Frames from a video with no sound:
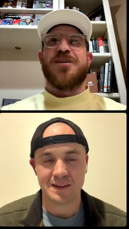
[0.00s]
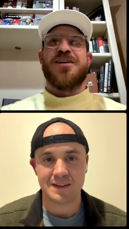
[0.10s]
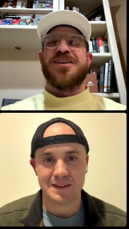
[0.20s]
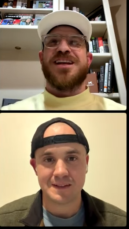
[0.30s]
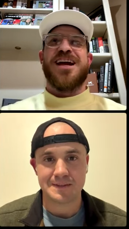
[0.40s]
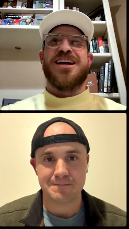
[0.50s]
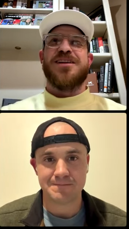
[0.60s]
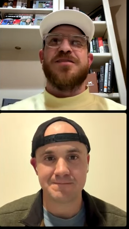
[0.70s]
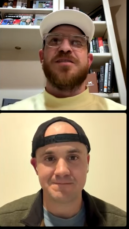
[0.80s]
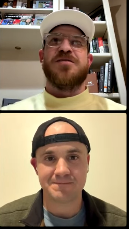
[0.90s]
Speaker 1: around the
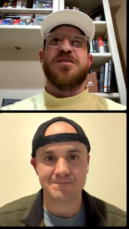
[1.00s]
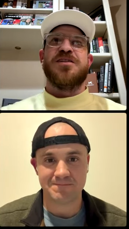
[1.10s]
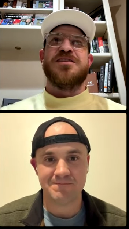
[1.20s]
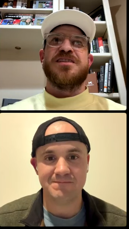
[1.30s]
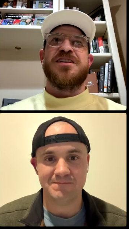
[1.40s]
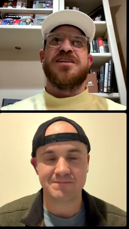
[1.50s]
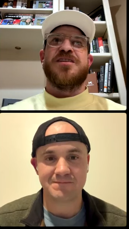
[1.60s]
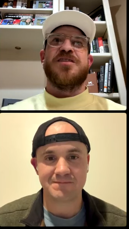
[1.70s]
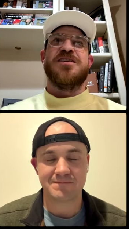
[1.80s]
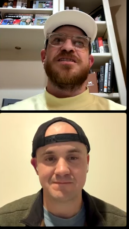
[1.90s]
negative influences. Like you're
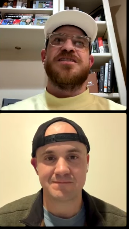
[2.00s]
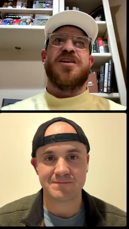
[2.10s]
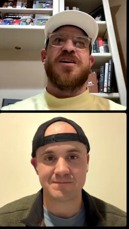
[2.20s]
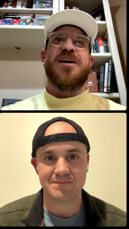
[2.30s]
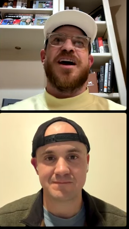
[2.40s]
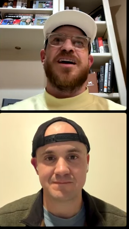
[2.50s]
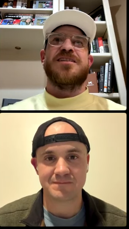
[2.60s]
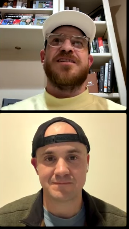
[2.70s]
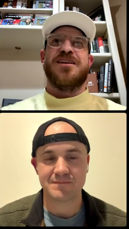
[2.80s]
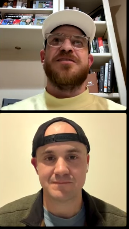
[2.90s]
going to talk, act,
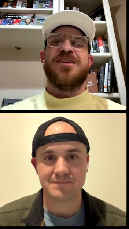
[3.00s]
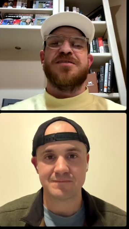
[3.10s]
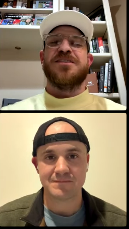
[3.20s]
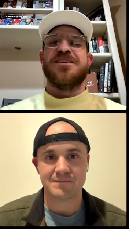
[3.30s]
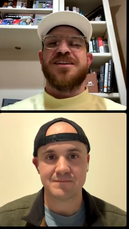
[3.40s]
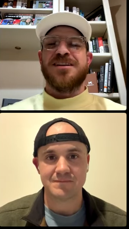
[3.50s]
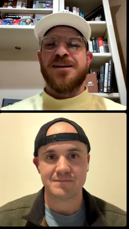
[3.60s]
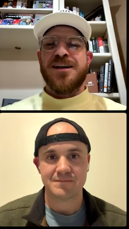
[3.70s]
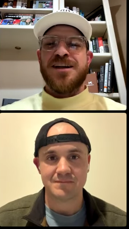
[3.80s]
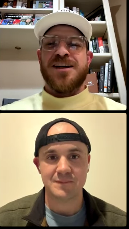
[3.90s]
live differently
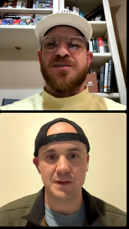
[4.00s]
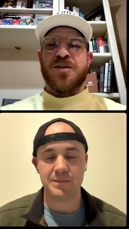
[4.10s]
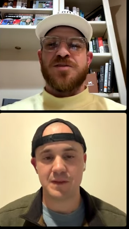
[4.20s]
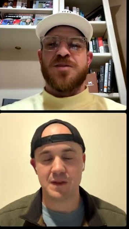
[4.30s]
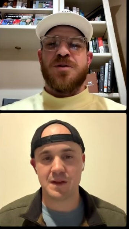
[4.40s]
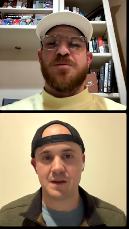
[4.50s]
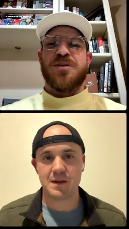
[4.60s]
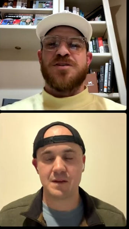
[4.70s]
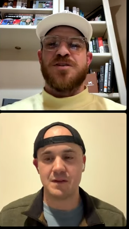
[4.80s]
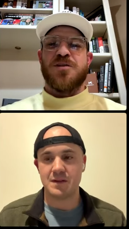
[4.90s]
if yeah. those are the people
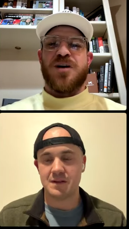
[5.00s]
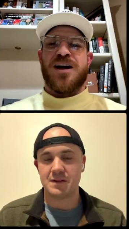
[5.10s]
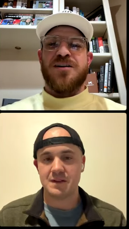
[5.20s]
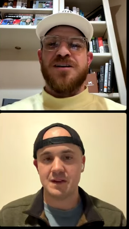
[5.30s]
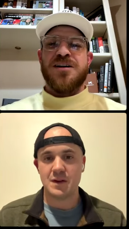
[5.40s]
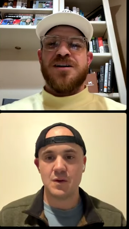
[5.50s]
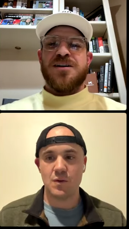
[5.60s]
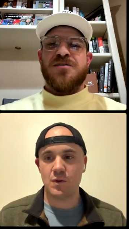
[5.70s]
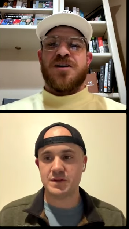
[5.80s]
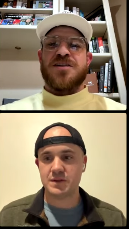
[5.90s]
that
Speaker 2: you're around.
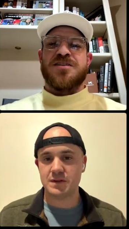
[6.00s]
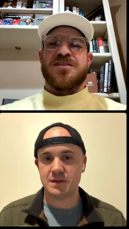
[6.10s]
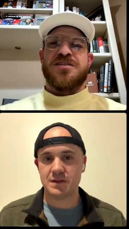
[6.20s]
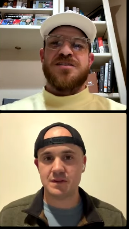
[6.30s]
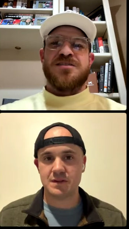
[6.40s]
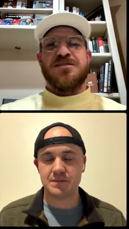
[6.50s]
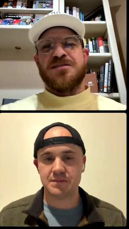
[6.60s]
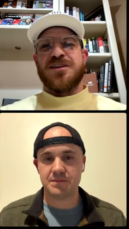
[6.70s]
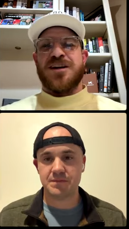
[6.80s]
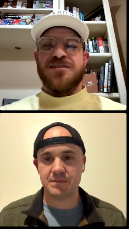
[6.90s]
Versus,
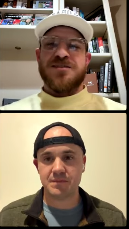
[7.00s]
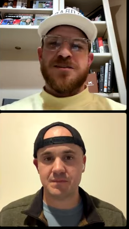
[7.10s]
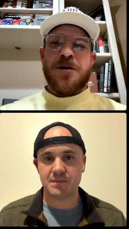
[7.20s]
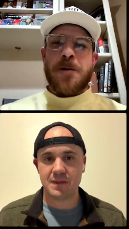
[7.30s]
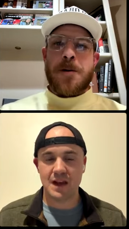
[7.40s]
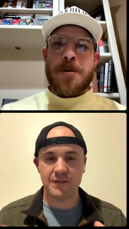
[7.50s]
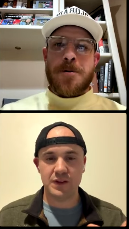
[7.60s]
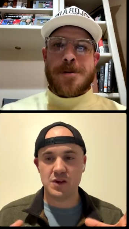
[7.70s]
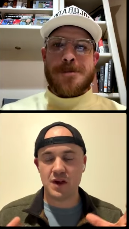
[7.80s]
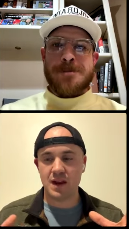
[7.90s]
yeah, I feel like you kind
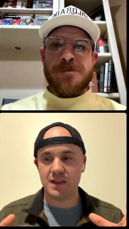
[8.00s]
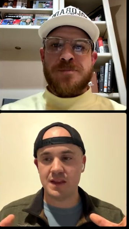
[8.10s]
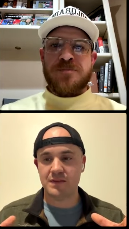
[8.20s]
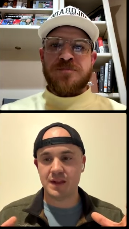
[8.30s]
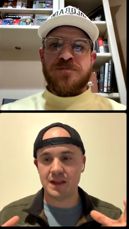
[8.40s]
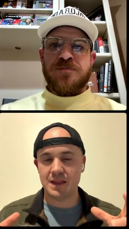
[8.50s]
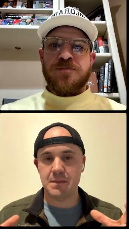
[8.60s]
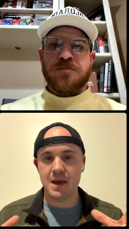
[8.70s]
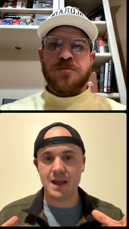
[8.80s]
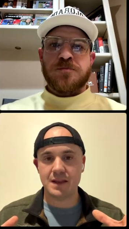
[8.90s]
of think of like the
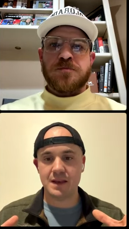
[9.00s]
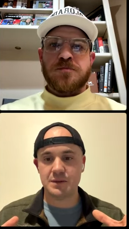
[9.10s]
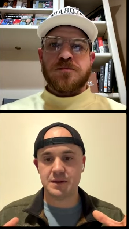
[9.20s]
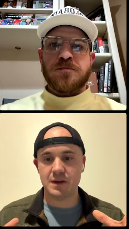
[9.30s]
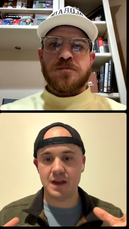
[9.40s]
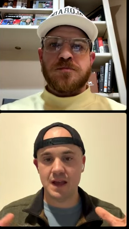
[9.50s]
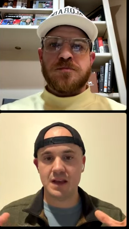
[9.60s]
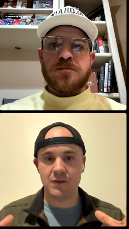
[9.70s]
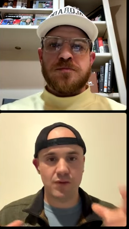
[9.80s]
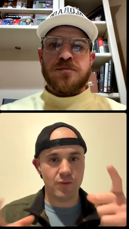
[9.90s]
mat that he was on had
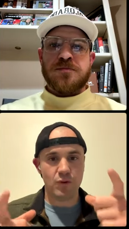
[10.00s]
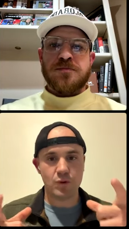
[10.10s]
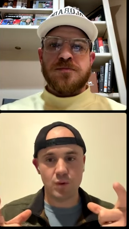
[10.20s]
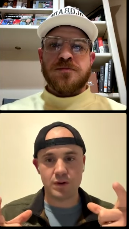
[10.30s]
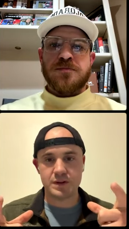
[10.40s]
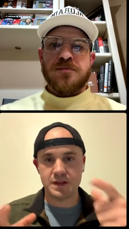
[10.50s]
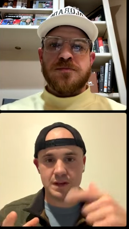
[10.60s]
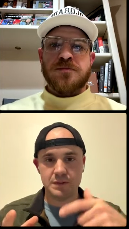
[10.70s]
to have the four corners, and he